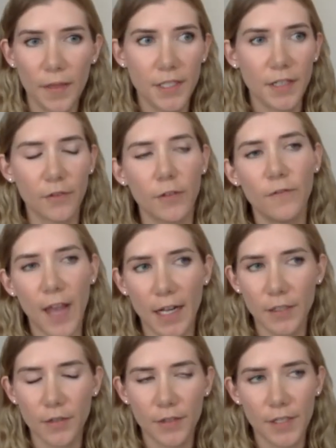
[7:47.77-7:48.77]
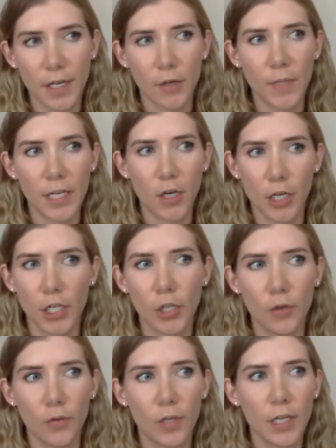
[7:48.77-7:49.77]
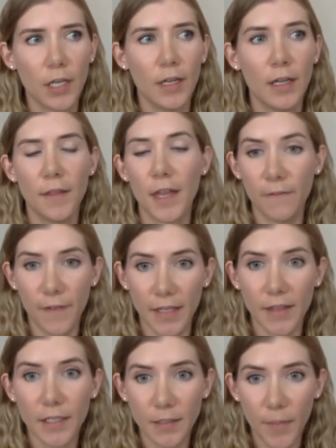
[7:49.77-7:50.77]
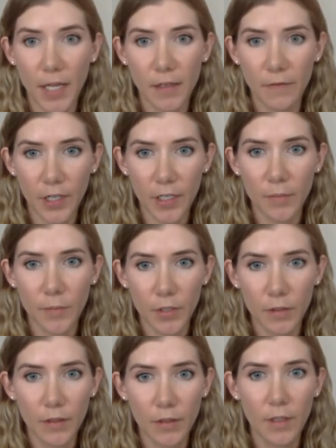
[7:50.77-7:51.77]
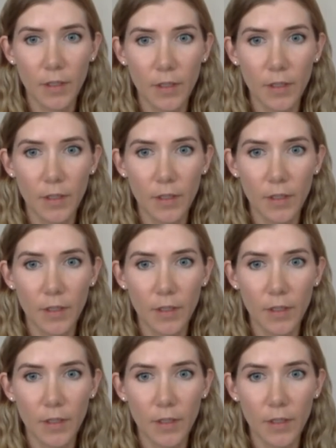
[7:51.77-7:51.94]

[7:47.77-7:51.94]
what the different factors that are being argued that affect that dependent variable.